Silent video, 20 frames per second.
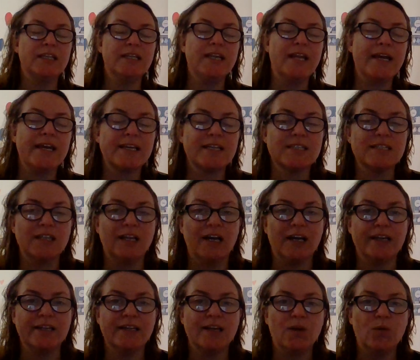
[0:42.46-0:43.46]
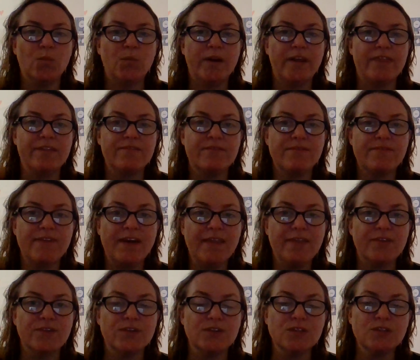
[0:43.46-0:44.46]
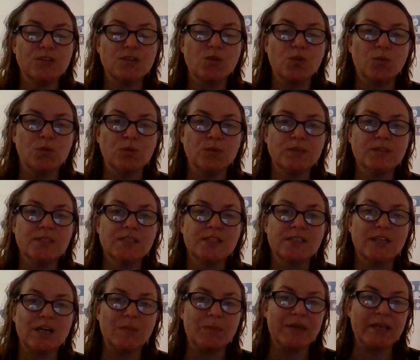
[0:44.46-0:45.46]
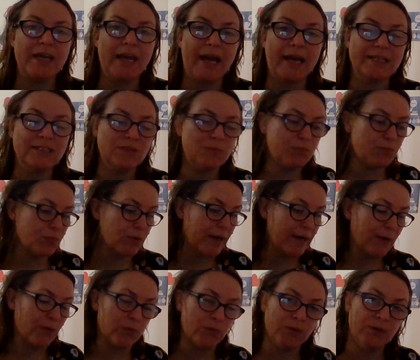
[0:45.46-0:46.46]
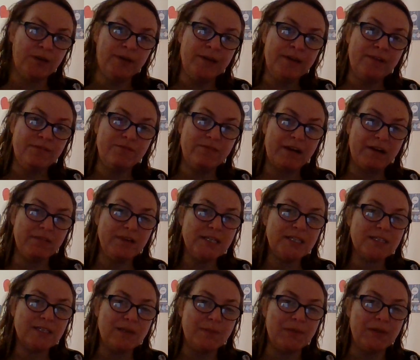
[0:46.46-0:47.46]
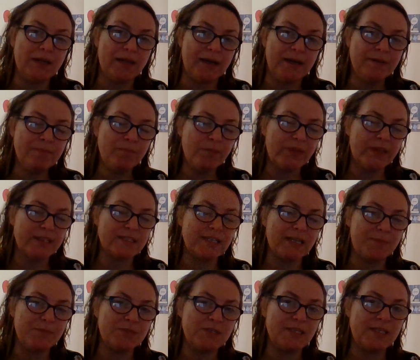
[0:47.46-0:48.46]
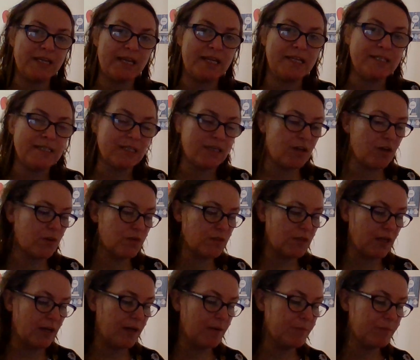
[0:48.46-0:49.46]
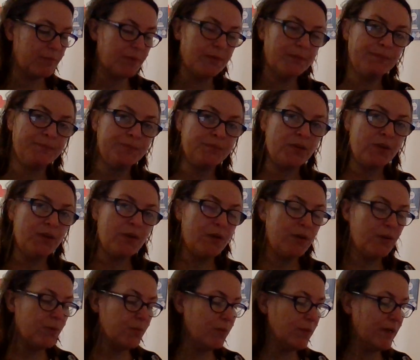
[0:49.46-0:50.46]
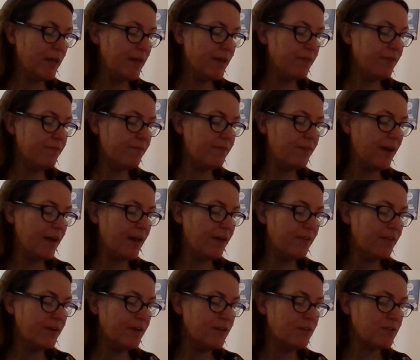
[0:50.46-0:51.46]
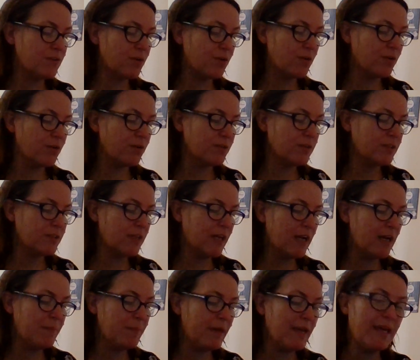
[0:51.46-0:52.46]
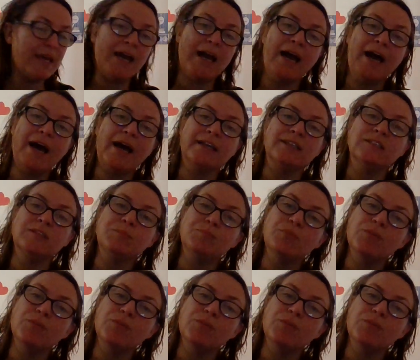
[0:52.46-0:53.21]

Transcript: the next line, with feathers all stubby and brown. Very similar, except at the end it goes up. With feathers all stubby and